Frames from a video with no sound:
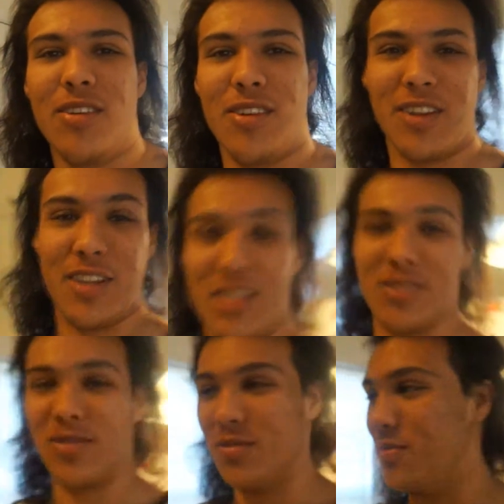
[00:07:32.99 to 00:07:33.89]
Alright guys,
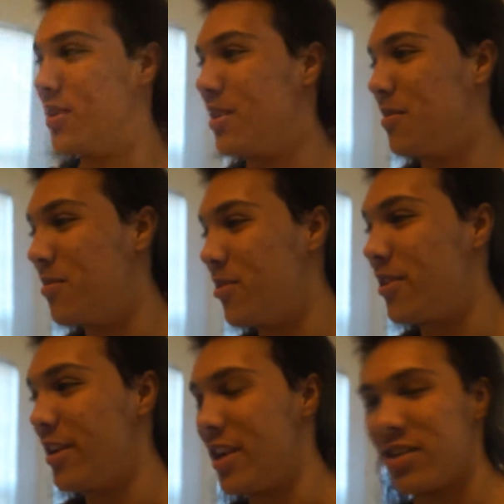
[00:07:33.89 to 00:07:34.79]
so it's Monday
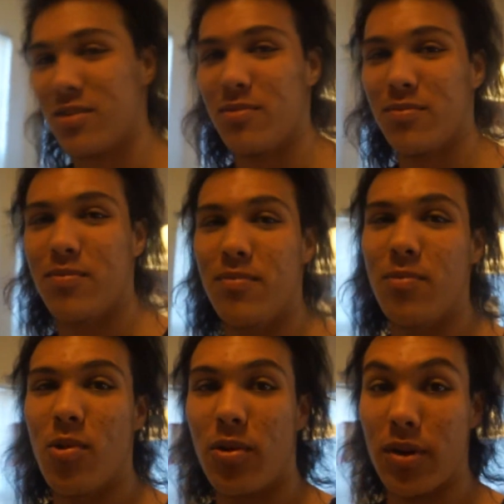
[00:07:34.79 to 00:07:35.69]
morning. I actually
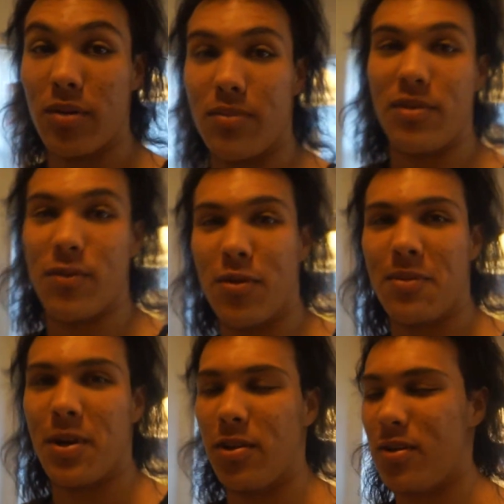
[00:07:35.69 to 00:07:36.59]
woke up before
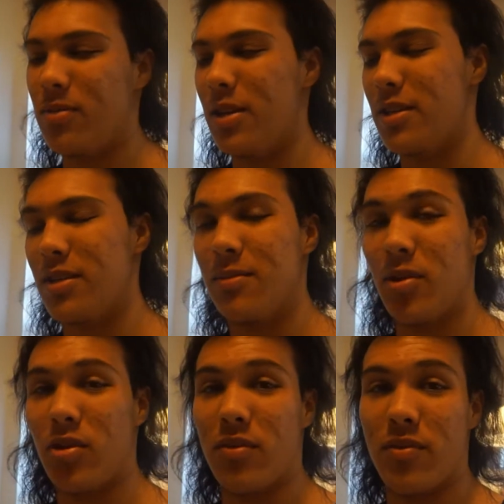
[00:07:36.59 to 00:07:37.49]
my alarm today. I set
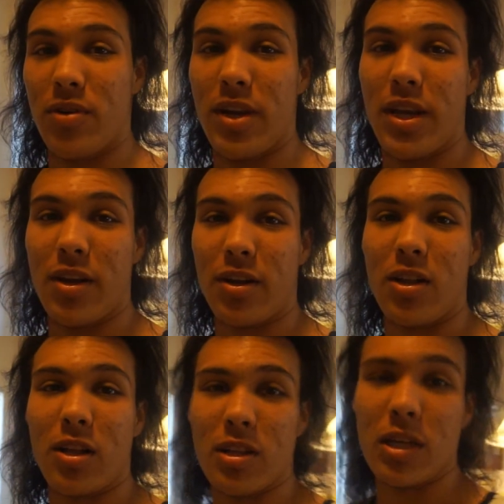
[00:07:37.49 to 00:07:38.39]
my alarm for 8
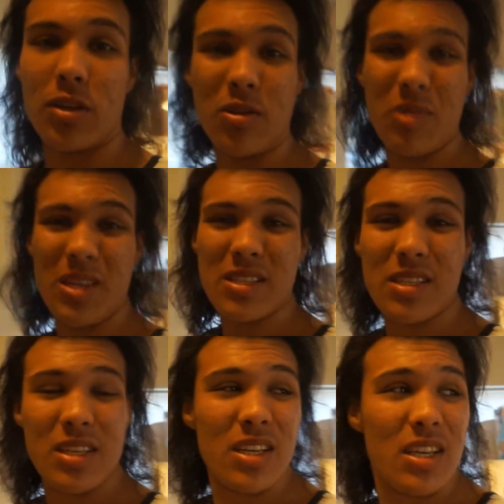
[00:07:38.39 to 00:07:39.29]
o'clock like always.
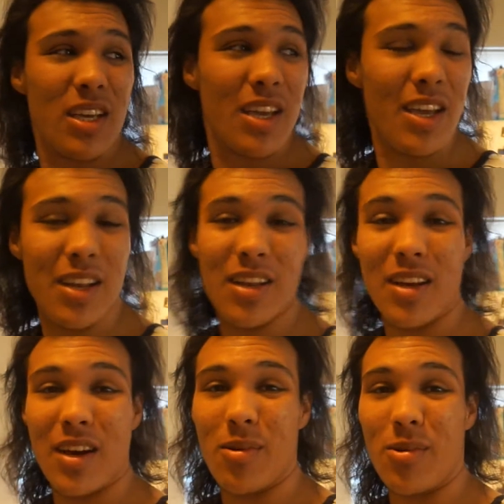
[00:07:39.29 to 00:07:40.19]
And
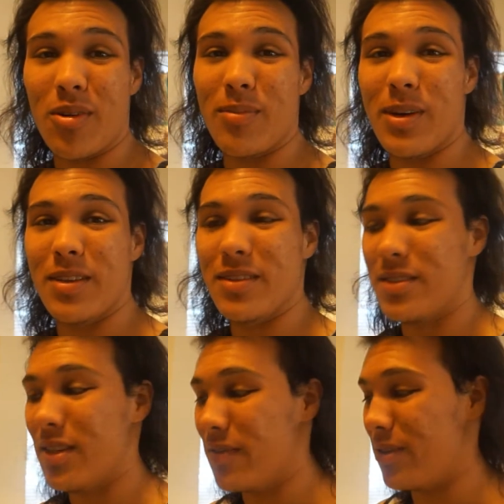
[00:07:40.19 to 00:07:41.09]
I woke up at
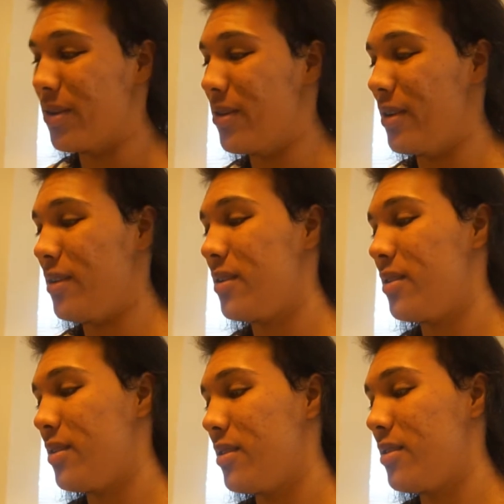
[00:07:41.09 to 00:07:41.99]
7:30.
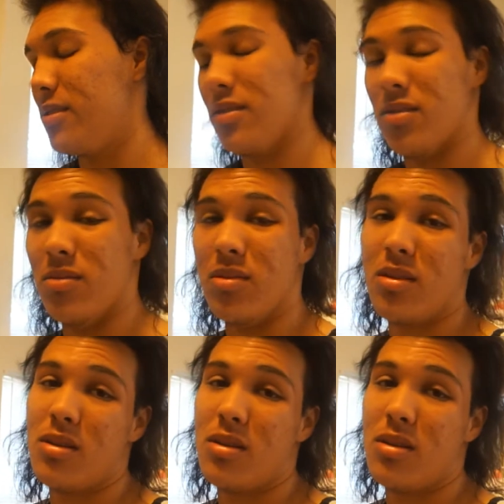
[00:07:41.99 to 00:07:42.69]
So,